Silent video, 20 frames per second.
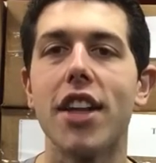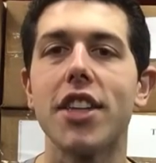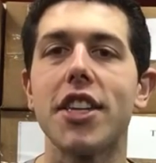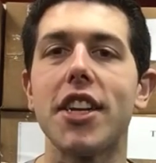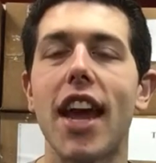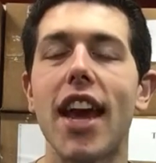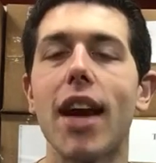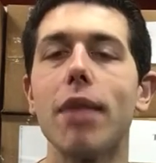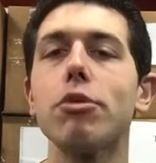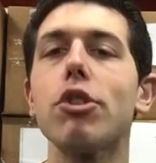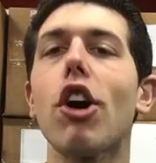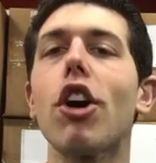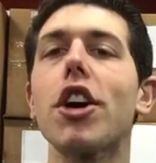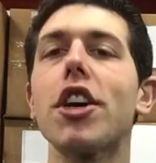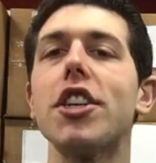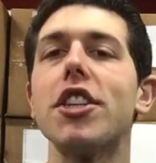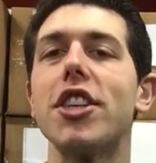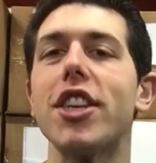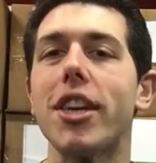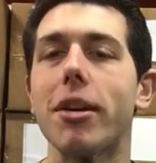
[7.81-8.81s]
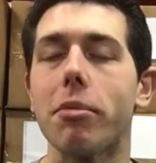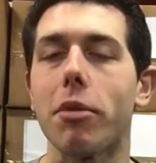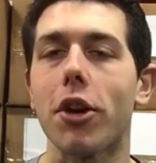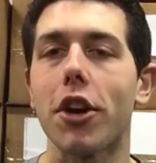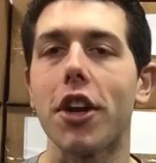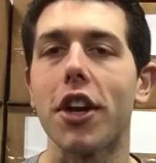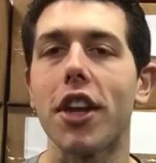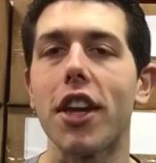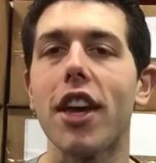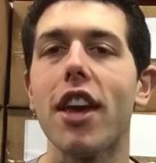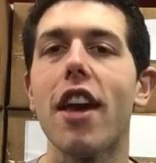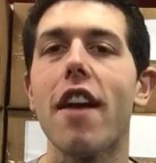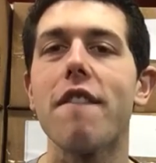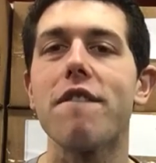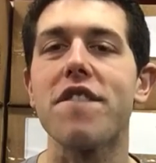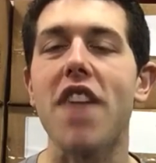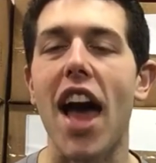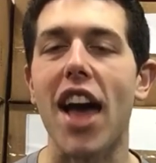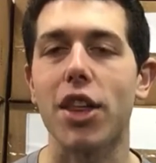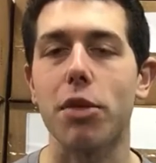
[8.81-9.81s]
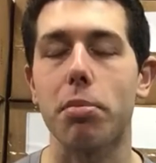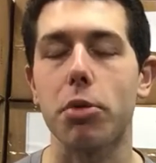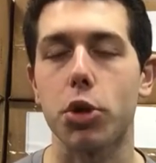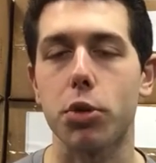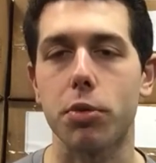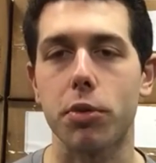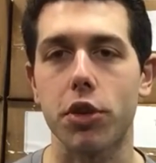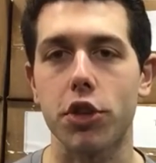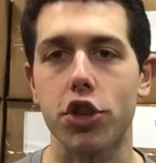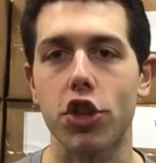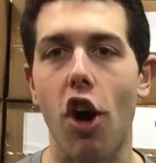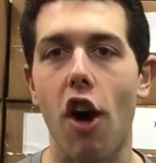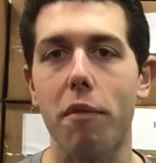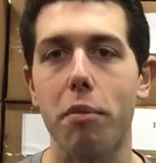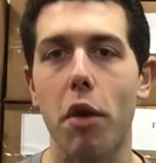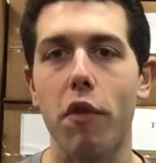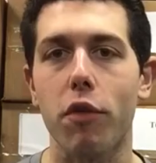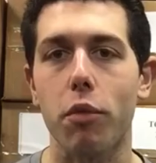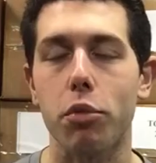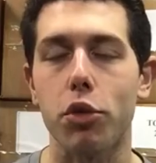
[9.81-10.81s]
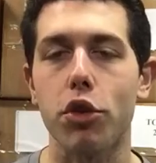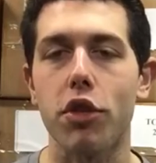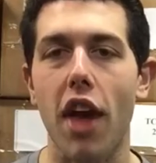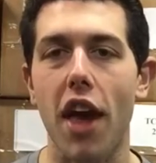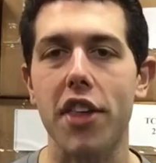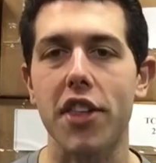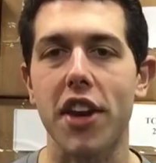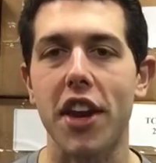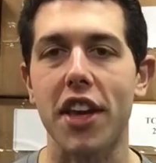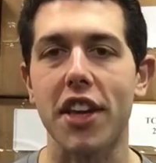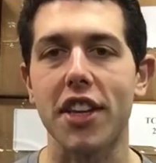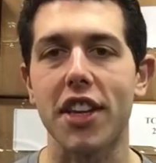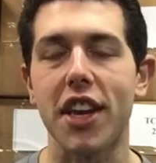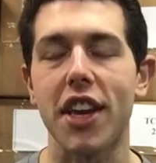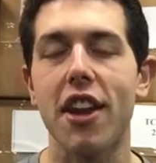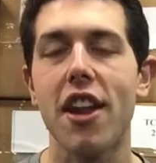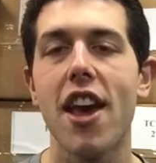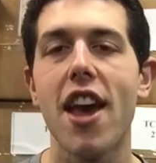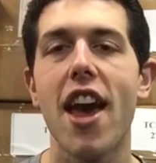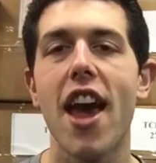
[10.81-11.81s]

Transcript: Today I'm talking DeMarini Fast Pitch Softball from 2018,